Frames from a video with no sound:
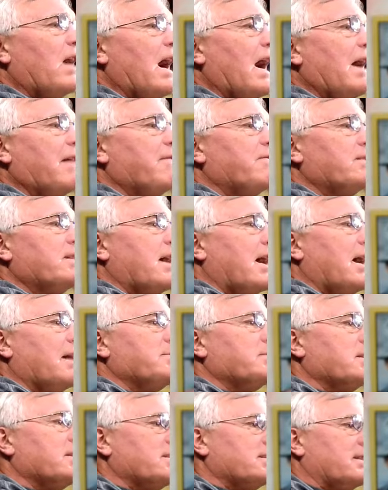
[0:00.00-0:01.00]
5
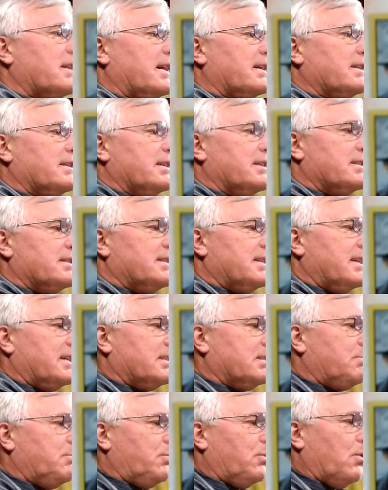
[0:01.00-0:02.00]
times and selected to
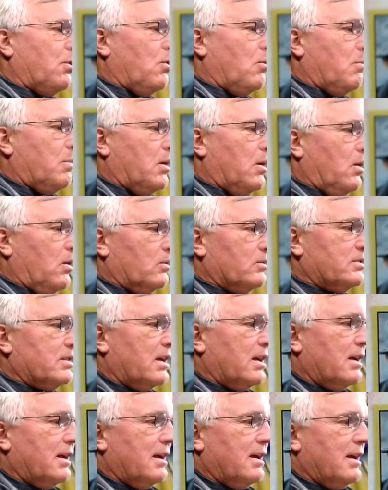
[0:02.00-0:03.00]
6 Pro Bowls.